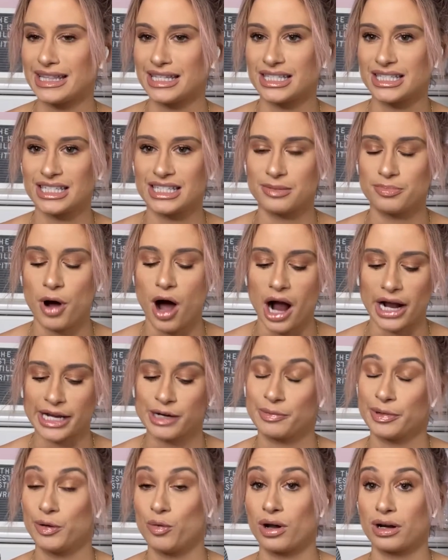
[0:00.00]
This is the
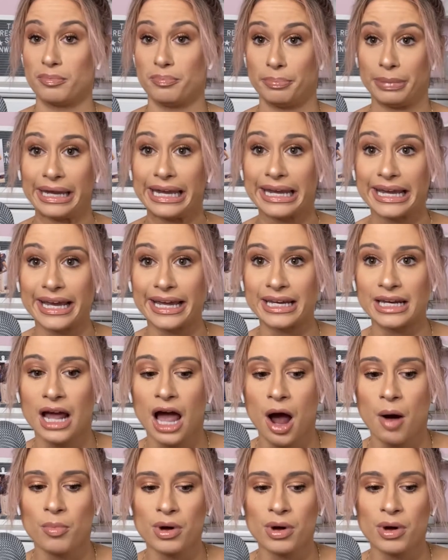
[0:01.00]
pocket we want to be in.